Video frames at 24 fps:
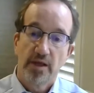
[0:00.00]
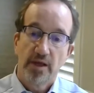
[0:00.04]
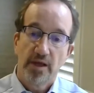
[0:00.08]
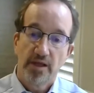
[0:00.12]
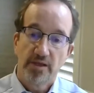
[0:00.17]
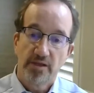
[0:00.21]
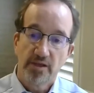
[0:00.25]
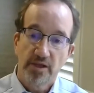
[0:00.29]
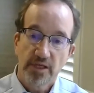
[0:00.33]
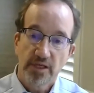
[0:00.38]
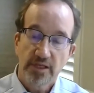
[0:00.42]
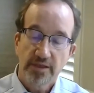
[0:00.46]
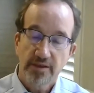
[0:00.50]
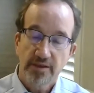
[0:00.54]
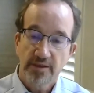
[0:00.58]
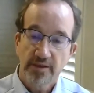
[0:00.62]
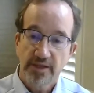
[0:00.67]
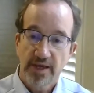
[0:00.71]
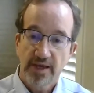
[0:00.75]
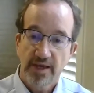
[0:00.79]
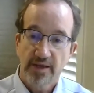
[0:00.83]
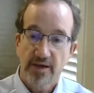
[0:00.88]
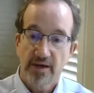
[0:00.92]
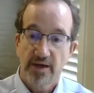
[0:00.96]
and you get the
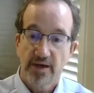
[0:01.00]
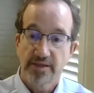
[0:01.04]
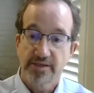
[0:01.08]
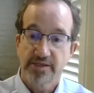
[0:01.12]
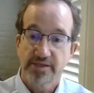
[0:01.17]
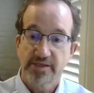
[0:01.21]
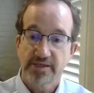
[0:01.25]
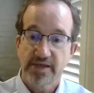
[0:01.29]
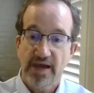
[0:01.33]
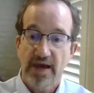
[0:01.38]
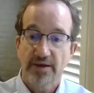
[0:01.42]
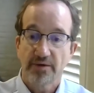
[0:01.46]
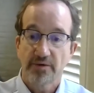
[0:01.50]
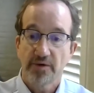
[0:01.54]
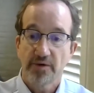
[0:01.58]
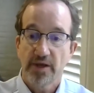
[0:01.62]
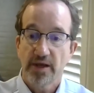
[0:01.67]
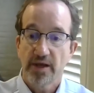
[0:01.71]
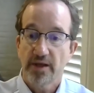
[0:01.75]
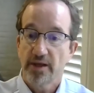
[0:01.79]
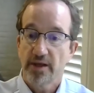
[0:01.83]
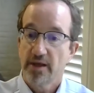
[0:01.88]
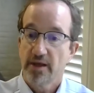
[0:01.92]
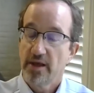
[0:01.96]
data on
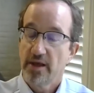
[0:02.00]
Saturday,